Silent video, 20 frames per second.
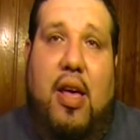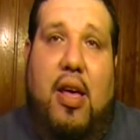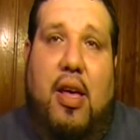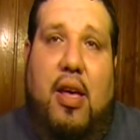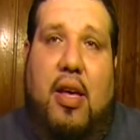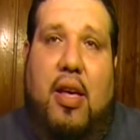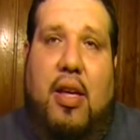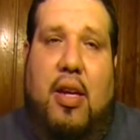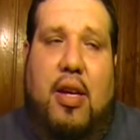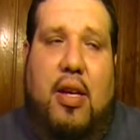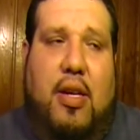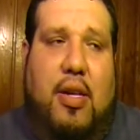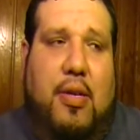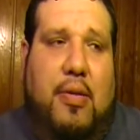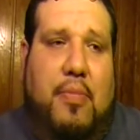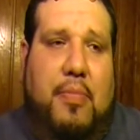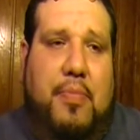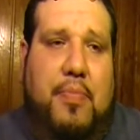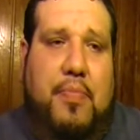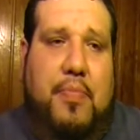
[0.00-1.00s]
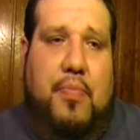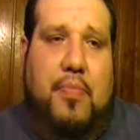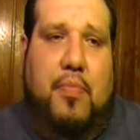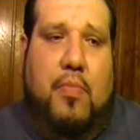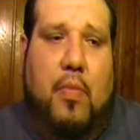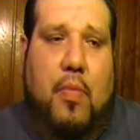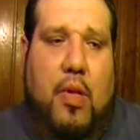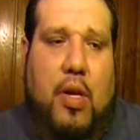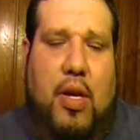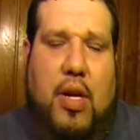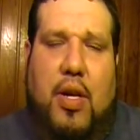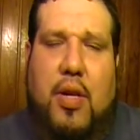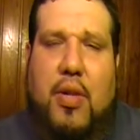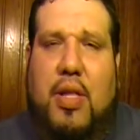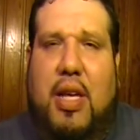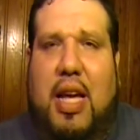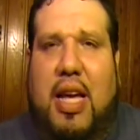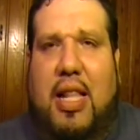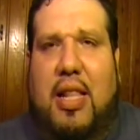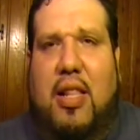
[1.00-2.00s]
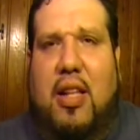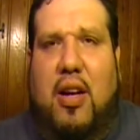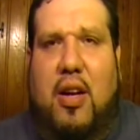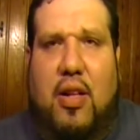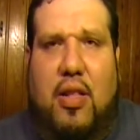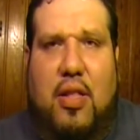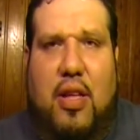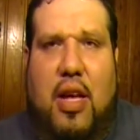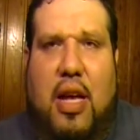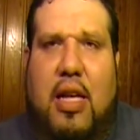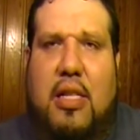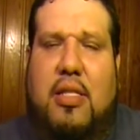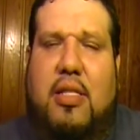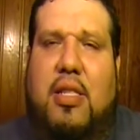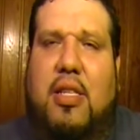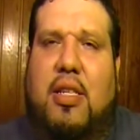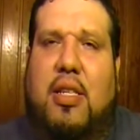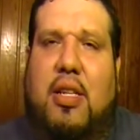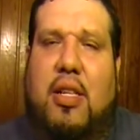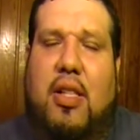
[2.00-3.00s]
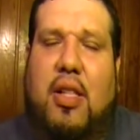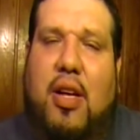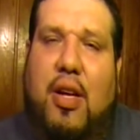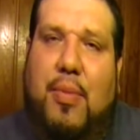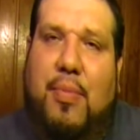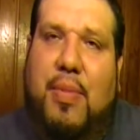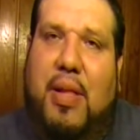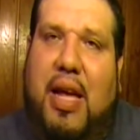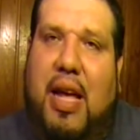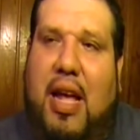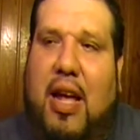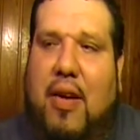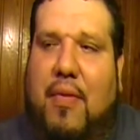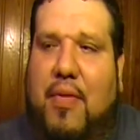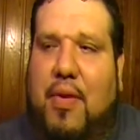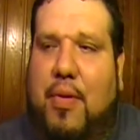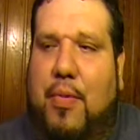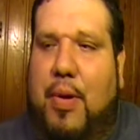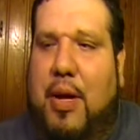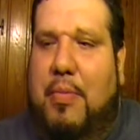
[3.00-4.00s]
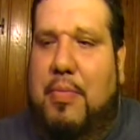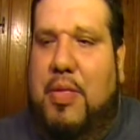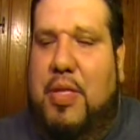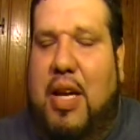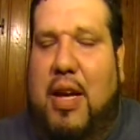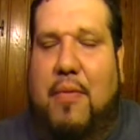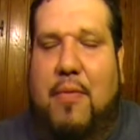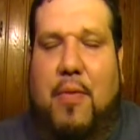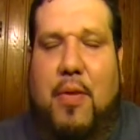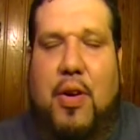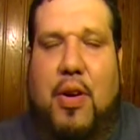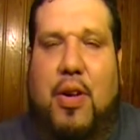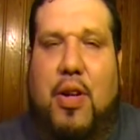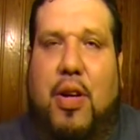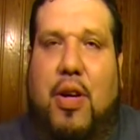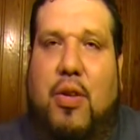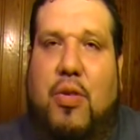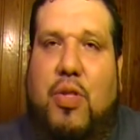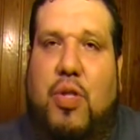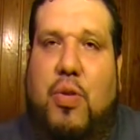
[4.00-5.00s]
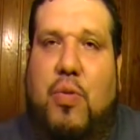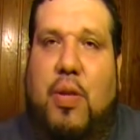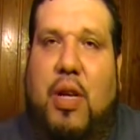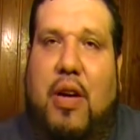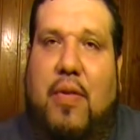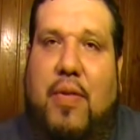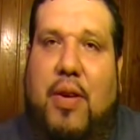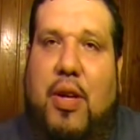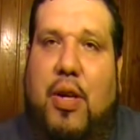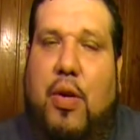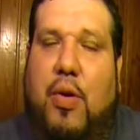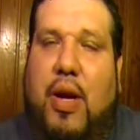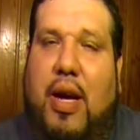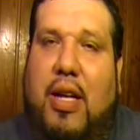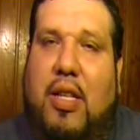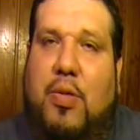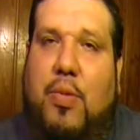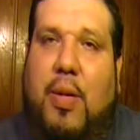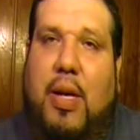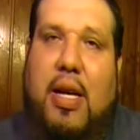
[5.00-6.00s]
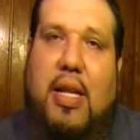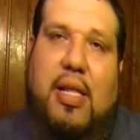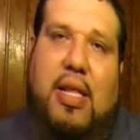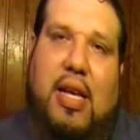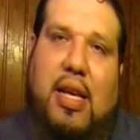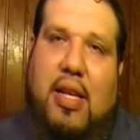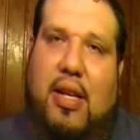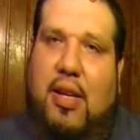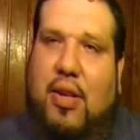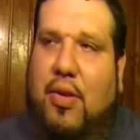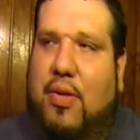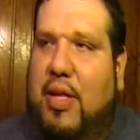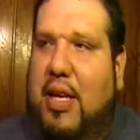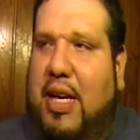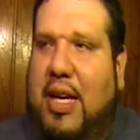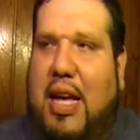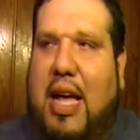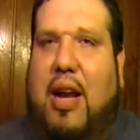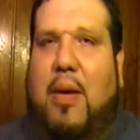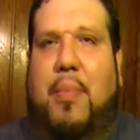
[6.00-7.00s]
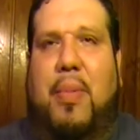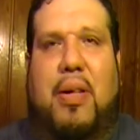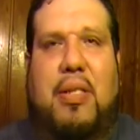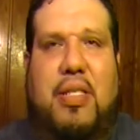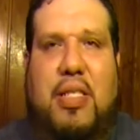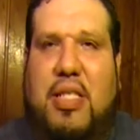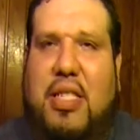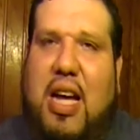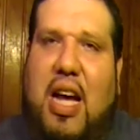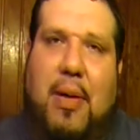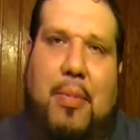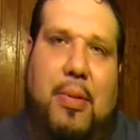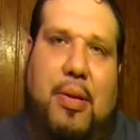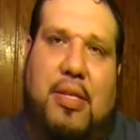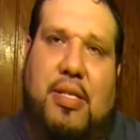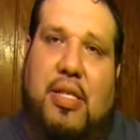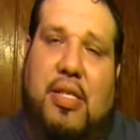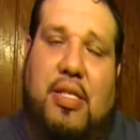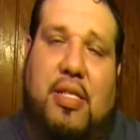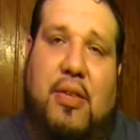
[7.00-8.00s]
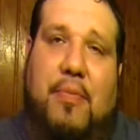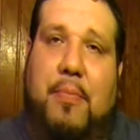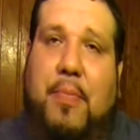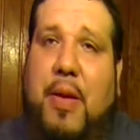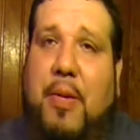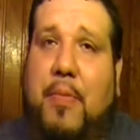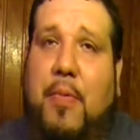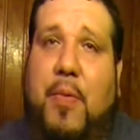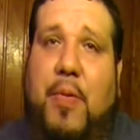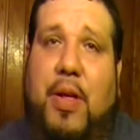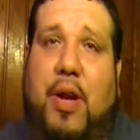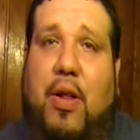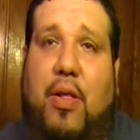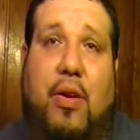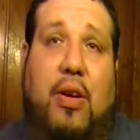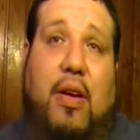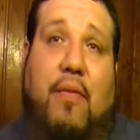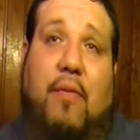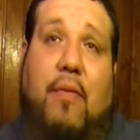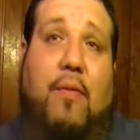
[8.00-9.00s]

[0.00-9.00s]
And, they as an alum, they have a website for you to go to whenever you graduate, and they got a bunch of job listings of people that are looking for